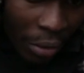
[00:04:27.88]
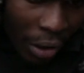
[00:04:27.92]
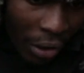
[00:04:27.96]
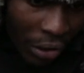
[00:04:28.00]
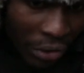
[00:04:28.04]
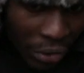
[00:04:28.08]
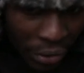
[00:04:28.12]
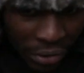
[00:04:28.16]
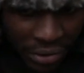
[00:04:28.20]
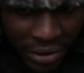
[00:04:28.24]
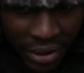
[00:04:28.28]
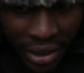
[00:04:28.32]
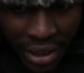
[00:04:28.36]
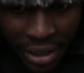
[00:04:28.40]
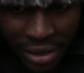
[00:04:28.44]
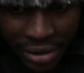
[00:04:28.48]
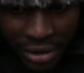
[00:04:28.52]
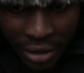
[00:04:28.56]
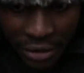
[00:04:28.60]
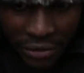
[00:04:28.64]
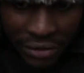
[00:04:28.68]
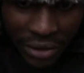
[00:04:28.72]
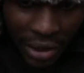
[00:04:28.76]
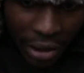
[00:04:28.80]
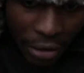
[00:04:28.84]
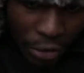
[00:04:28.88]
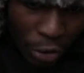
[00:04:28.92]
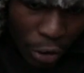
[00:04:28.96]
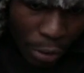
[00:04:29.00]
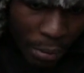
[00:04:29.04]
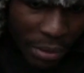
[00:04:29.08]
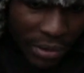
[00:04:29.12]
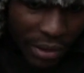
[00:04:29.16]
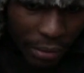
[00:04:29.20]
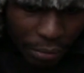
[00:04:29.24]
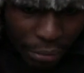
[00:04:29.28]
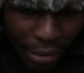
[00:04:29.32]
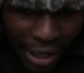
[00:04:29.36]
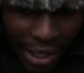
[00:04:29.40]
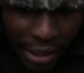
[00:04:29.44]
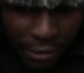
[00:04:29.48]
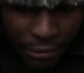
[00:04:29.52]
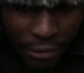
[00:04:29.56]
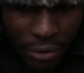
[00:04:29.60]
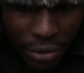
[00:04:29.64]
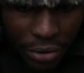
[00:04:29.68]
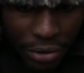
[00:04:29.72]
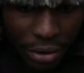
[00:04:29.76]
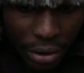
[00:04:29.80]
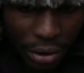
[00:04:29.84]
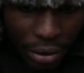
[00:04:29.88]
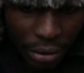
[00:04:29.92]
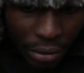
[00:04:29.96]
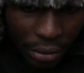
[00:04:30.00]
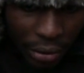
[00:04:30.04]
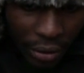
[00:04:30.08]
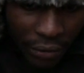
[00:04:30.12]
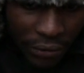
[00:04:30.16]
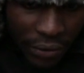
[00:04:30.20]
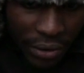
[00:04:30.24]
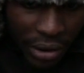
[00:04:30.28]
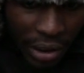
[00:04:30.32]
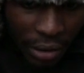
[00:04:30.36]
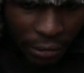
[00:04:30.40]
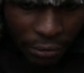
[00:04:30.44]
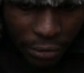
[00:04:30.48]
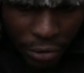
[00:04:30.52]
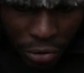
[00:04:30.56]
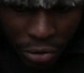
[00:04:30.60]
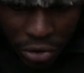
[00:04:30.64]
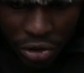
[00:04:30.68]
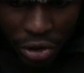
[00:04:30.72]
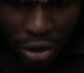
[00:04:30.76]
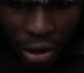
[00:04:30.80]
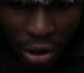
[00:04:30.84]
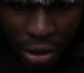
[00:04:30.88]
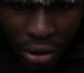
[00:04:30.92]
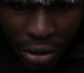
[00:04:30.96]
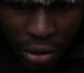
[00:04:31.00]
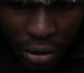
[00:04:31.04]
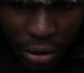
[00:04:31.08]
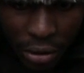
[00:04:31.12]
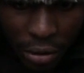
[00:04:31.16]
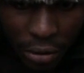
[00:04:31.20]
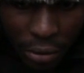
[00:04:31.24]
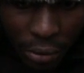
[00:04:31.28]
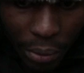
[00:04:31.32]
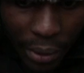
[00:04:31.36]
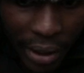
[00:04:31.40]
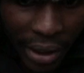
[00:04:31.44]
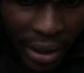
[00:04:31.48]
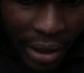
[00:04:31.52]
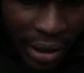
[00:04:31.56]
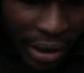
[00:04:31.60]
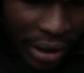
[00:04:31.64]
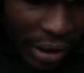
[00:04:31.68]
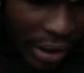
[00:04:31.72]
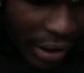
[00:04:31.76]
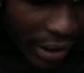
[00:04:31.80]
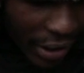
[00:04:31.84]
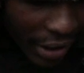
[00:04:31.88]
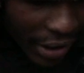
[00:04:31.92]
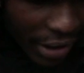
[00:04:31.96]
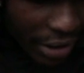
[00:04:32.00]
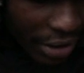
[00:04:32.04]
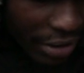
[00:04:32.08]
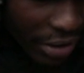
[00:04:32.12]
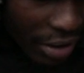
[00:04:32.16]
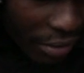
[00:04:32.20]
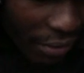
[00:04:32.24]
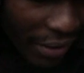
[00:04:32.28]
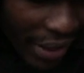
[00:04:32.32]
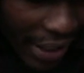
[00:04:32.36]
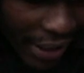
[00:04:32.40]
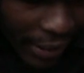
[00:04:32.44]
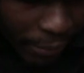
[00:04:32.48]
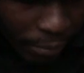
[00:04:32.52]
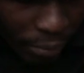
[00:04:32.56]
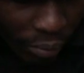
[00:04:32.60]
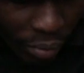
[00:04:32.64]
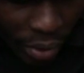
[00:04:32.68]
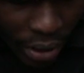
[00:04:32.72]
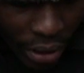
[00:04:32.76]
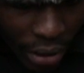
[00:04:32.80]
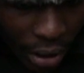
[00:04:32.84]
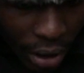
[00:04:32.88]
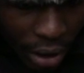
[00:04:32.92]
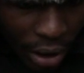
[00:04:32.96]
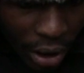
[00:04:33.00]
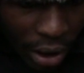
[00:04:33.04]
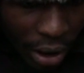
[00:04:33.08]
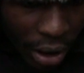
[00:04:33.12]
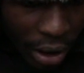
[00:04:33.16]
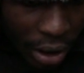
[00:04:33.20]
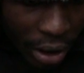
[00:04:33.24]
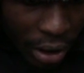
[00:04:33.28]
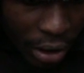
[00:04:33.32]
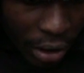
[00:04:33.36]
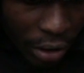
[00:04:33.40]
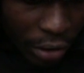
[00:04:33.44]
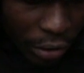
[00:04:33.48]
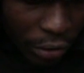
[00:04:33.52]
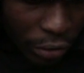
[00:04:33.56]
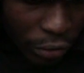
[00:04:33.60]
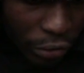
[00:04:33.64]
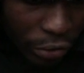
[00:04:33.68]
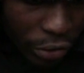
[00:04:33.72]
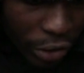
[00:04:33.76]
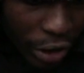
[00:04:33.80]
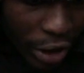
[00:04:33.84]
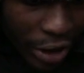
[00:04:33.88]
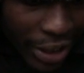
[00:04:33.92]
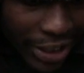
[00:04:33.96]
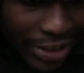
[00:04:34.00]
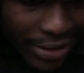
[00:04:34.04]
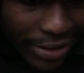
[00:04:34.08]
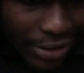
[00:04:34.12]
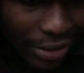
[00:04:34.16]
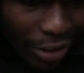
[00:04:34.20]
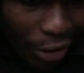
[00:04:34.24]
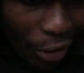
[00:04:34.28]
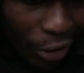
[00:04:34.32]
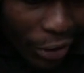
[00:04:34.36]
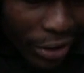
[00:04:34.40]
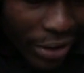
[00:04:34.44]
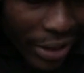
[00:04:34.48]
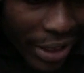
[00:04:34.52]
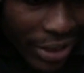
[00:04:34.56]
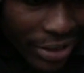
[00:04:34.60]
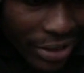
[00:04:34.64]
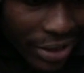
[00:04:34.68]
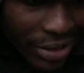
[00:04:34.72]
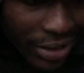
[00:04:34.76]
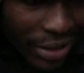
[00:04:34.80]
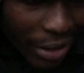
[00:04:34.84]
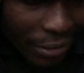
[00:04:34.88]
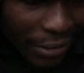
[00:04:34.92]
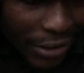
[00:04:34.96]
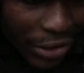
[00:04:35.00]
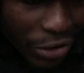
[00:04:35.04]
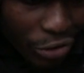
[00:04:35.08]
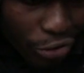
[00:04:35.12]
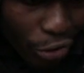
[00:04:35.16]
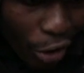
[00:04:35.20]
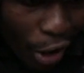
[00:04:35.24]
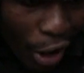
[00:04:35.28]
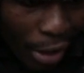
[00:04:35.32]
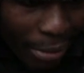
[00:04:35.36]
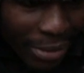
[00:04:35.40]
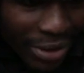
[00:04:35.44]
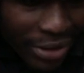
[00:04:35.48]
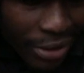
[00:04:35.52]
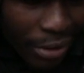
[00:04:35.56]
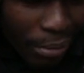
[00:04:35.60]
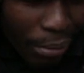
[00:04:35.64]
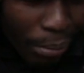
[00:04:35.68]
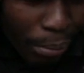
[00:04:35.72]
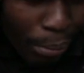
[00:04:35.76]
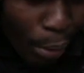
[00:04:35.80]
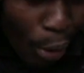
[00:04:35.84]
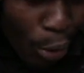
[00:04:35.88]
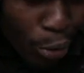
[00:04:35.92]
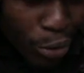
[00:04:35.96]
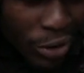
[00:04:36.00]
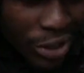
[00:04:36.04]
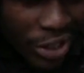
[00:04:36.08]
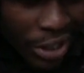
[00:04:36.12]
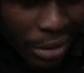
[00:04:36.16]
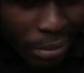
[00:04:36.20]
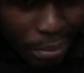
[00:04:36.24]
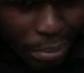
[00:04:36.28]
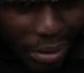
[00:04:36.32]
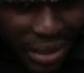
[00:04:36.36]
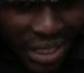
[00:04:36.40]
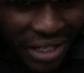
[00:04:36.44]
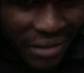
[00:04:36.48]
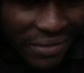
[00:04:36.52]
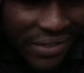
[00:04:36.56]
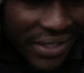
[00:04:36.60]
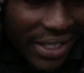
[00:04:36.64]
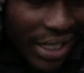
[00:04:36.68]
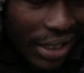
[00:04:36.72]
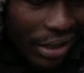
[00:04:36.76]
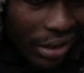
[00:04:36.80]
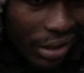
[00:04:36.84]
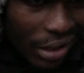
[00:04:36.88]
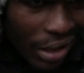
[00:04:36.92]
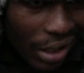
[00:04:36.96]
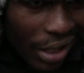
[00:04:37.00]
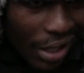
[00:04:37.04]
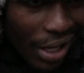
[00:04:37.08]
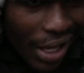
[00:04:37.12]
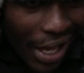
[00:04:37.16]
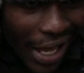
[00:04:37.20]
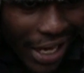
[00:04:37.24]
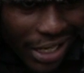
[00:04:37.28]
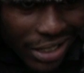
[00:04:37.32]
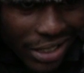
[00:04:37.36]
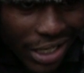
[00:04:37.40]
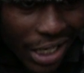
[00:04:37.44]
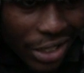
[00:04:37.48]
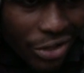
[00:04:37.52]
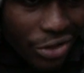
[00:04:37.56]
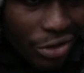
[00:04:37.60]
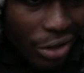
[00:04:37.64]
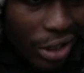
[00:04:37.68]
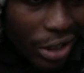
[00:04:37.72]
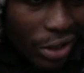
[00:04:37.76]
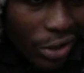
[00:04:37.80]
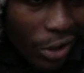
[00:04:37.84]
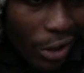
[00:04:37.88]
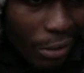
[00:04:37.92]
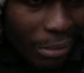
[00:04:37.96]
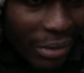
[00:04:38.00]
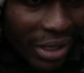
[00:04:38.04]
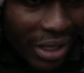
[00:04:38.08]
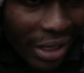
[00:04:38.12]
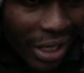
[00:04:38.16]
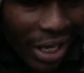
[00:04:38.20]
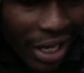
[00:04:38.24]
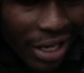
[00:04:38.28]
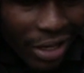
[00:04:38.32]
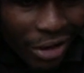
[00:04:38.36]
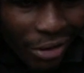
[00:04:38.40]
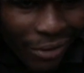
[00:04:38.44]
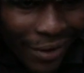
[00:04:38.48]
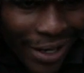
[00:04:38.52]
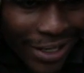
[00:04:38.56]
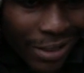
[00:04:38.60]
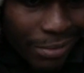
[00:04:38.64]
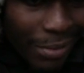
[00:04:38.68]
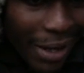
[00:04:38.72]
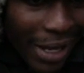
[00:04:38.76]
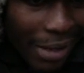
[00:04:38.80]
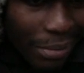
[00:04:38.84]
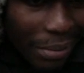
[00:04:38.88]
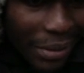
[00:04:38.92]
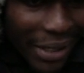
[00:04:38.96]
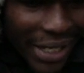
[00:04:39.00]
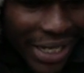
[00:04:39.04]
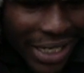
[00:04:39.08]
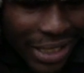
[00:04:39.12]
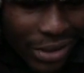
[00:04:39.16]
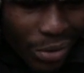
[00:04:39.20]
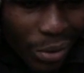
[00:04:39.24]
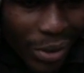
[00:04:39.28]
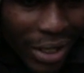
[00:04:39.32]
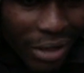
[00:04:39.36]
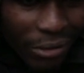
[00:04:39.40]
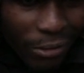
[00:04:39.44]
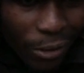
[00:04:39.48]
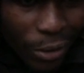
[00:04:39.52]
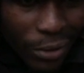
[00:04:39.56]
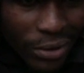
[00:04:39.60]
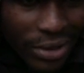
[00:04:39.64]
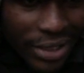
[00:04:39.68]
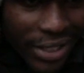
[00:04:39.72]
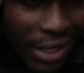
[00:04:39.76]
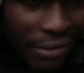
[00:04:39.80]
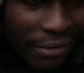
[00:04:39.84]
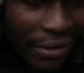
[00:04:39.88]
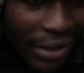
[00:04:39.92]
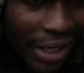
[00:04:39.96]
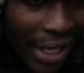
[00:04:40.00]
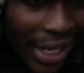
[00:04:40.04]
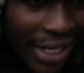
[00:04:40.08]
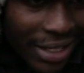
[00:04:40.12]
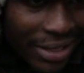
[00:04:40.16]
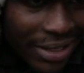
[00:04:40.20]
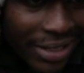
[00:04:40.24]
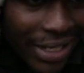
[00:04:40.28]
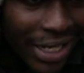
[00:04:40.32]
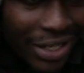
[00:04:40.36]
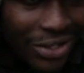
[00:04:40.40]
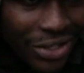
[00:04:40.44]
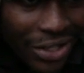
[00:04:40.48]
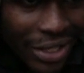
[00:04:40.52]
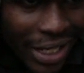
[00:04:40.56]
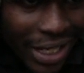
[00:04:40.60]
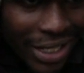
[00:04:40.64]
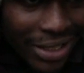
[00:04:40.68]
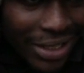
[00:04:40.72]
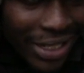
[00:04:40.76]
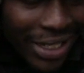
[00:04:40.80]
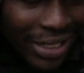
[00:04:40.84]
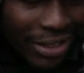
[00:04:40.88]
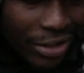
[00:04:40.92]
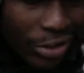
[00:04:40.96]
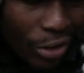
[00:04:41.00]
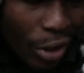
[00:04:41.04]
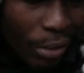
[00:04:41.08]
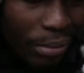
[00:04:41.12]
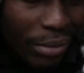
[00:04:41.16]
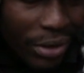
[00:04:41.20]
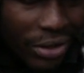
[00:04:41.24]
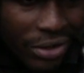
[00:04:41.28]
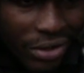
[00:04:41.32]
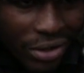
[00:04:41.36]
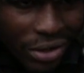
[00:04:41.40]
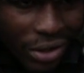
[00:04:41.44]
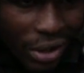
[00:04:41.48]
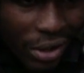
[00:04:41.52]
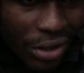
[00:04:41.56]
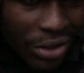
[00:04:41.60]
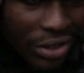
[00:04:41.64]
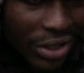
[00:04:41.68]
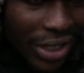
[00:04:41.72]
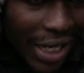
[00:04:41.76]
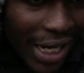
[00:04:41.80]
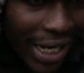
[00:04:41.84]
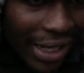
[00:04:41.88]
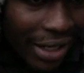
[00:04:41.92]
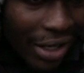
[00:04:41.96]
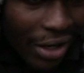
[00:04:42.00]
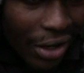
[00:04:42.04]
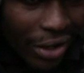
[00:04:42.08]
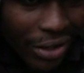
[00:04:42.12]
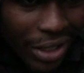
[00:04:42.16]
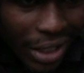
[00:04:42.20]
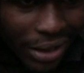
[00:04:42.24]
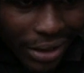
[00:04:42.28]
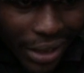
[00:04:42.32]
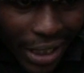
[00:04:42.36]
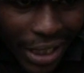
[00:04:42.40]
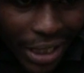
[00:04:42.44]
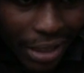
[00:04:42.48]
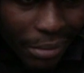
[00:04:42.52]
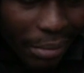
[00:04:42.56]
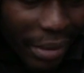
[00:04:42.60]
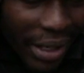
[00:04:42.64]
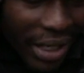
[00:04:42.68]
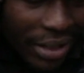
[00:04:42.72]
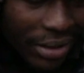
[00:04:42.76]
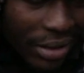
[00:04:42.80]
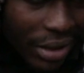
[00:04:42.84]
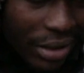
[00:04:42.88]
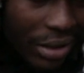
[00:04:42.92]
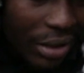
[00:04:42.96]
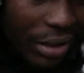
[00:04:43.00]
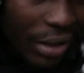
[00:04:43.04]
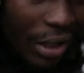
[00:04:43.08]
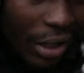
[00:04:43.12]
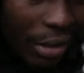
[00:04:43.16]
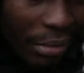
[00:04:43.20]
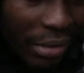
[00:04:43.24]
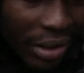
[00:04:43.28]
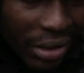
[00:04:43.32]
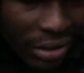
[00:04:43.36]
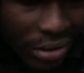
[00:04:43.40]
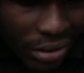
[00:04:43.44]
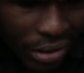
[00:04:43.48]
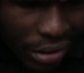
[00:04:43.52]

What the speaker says: What I could tell you is, obviously, I hope it's a bright future, though. Obviously, a future where there ain't none of this unnecessary dramas and bullshit beefs and etc. You know what I mean? Getting harassed by police 24/7, getting Section 18 stopped and searched, like, on a daily basis, you know what I mean?